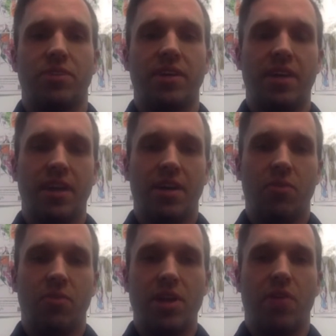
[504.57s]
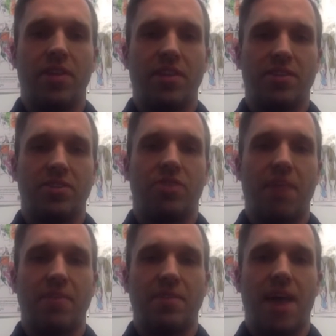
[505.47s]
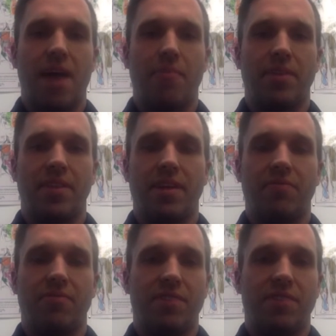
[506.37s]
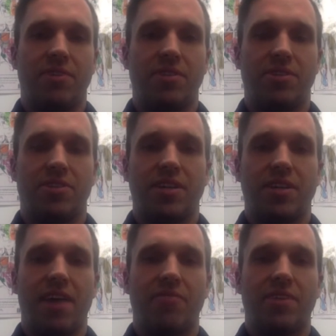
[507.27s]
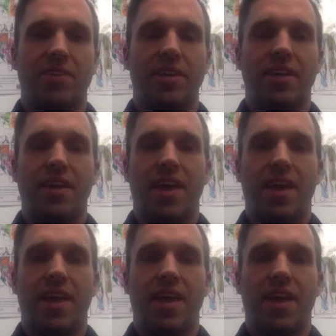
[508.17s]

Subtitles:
We know that these entrapments happen. They've researched it heavily.